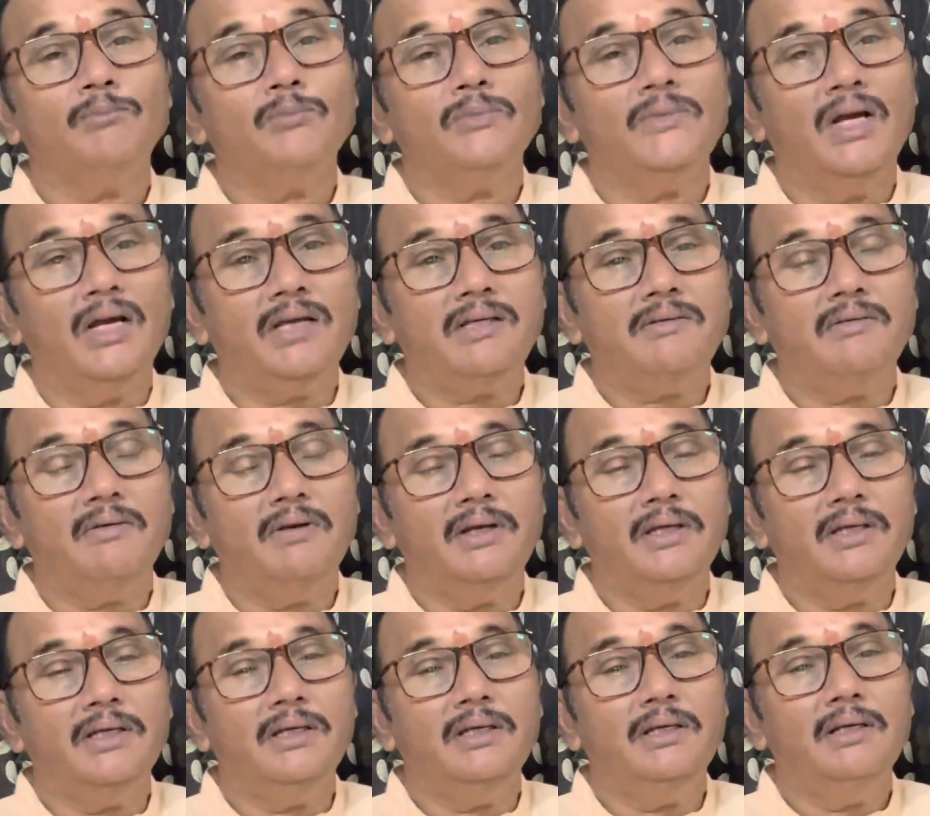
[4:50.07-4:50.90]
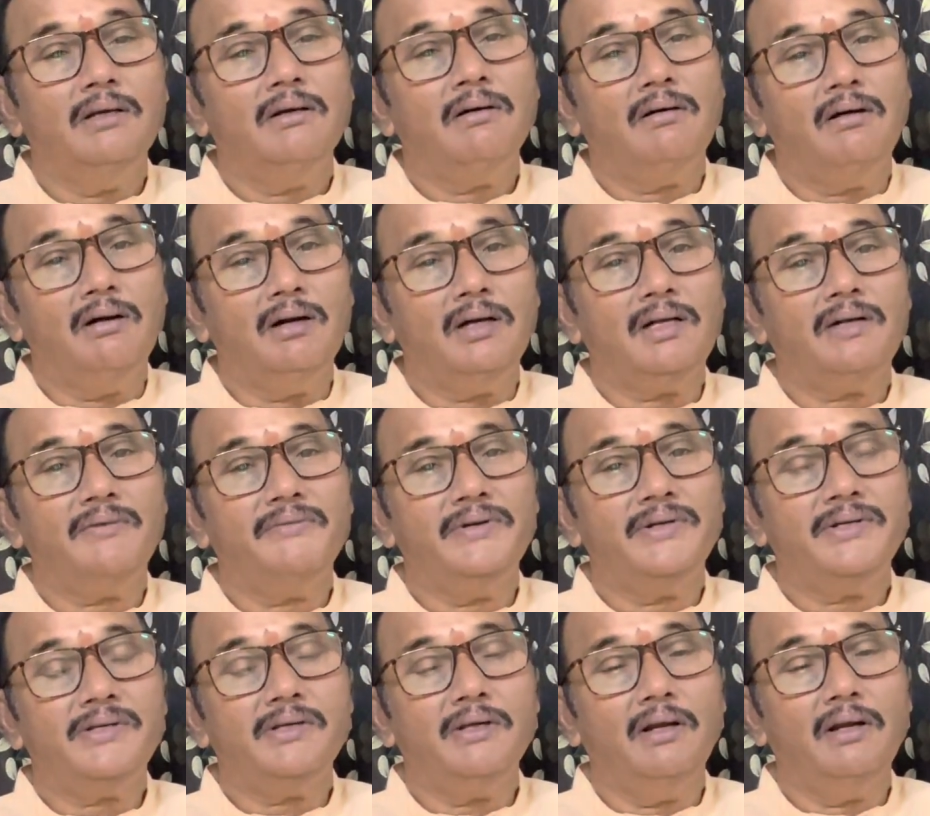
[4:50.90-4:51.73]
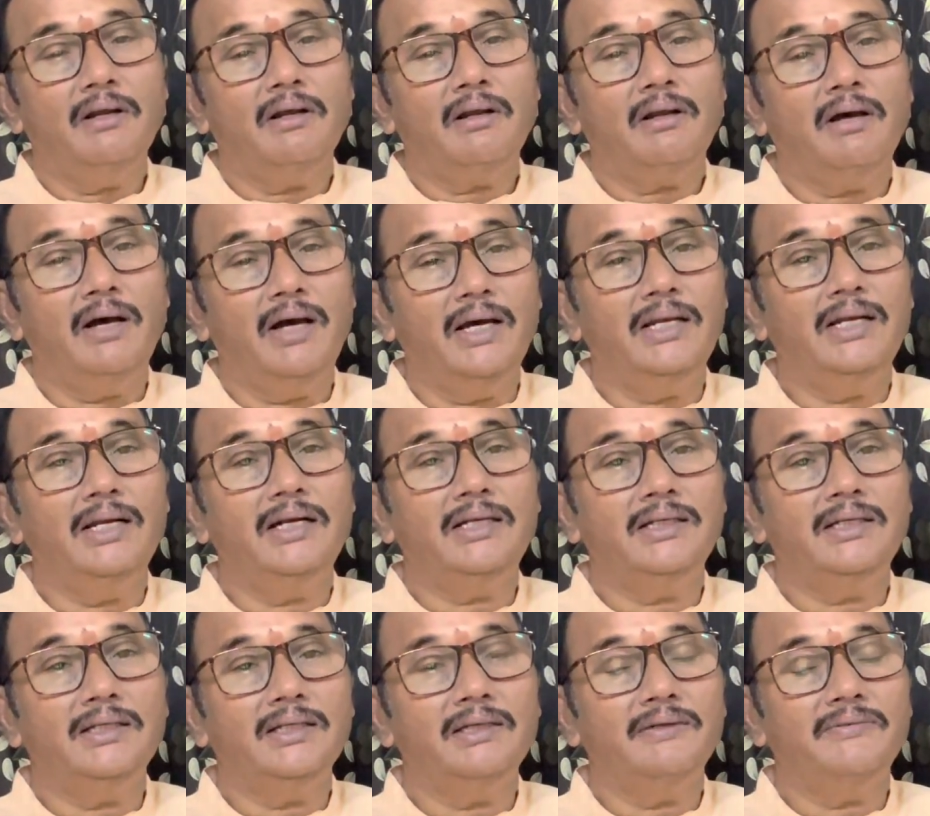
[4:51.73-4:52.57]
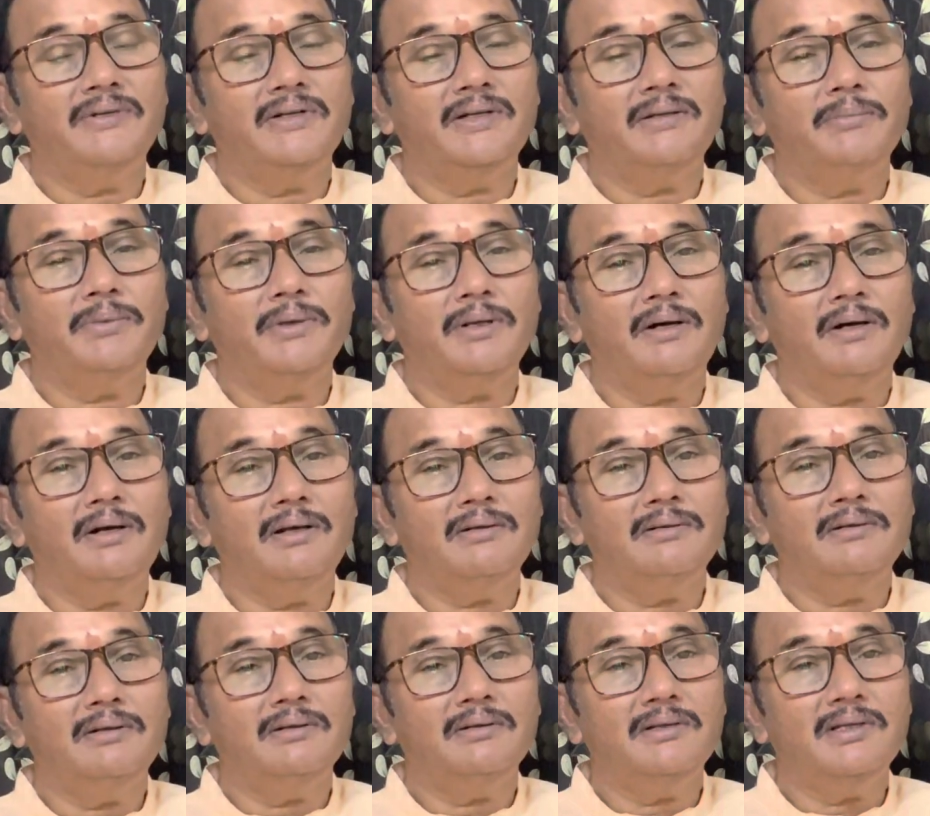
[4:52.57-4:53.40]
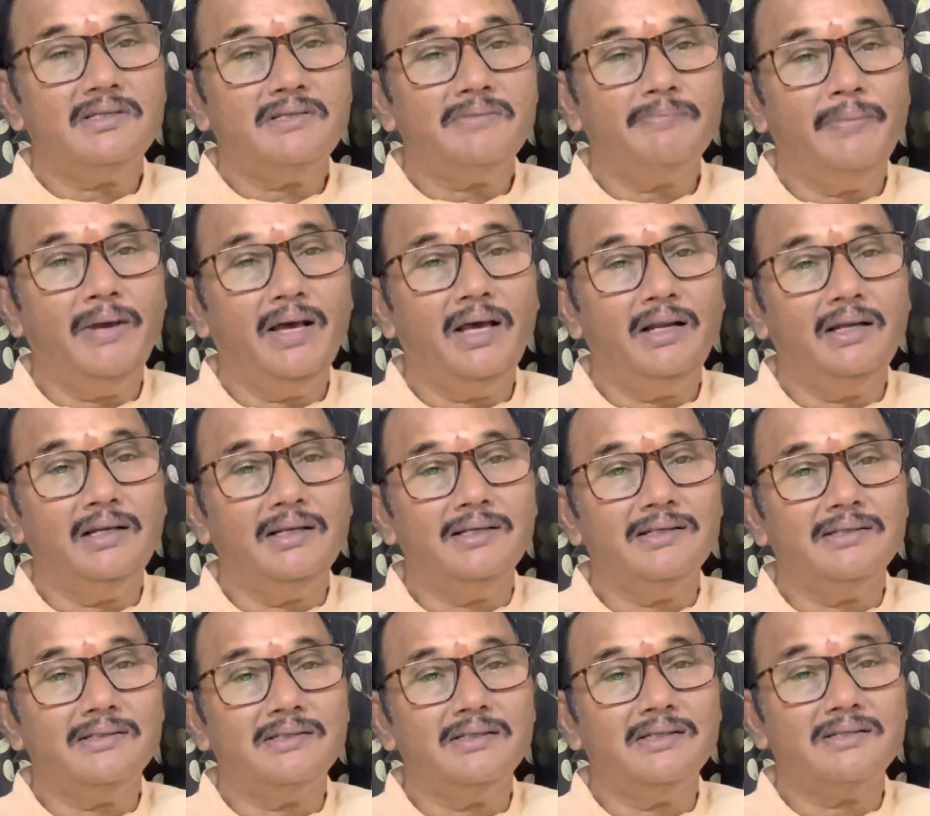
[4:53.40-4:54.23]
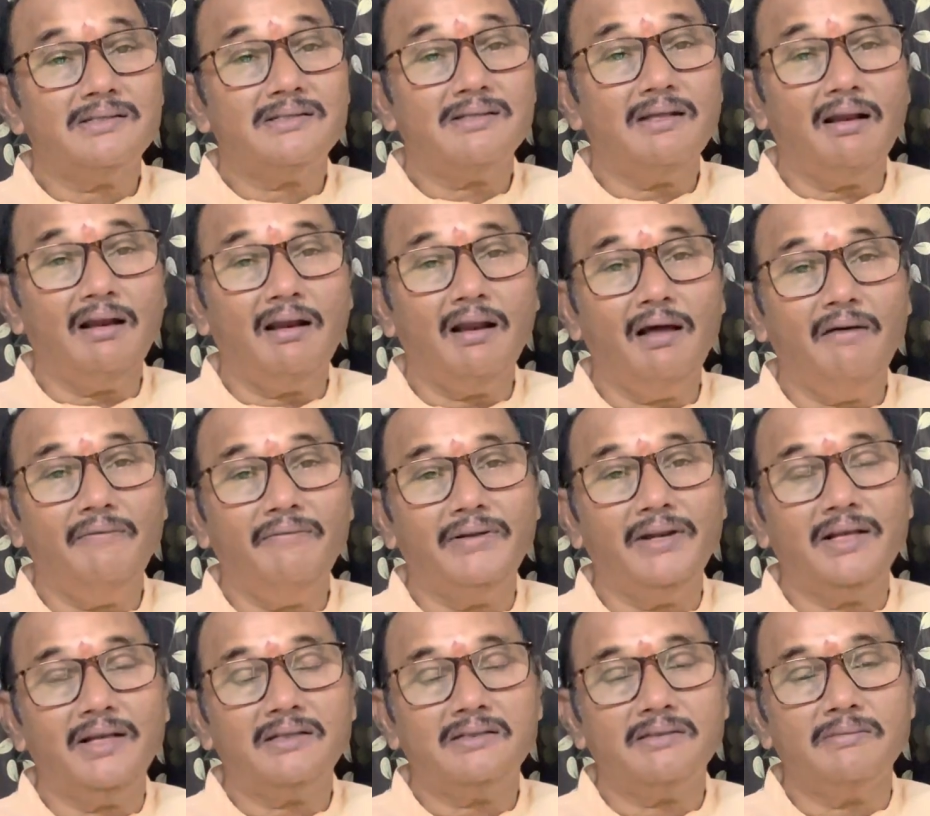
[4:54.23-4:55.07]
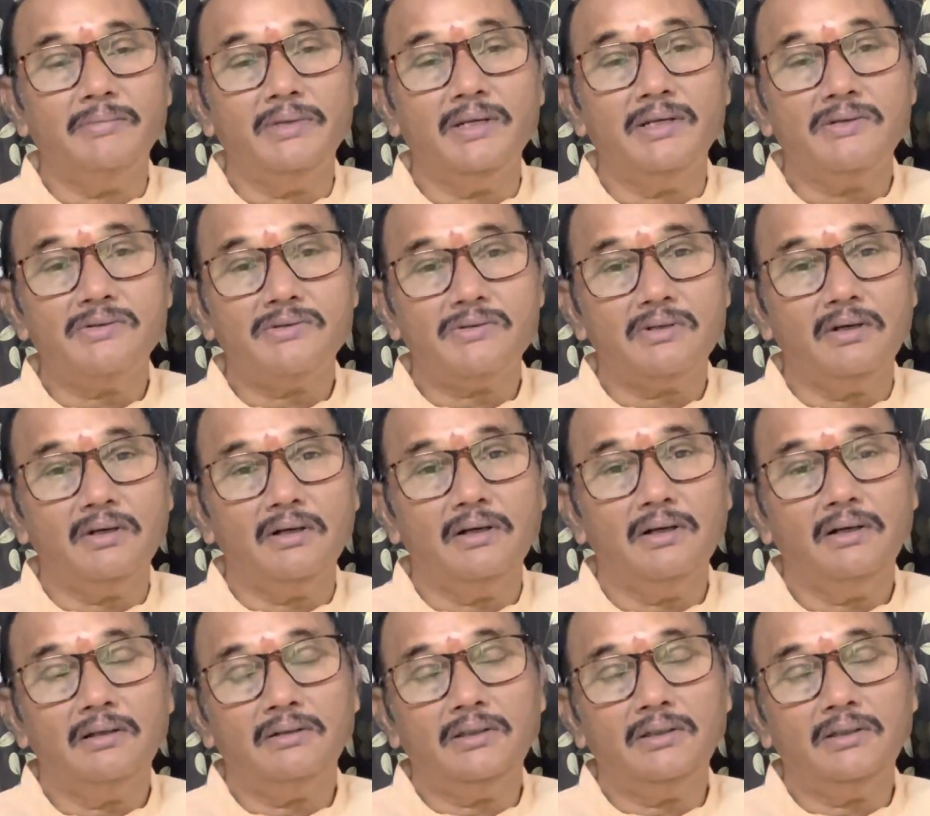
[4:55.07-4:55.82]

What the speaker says: actually controversial or highlighting affair, because this man is the son of an ex-minister,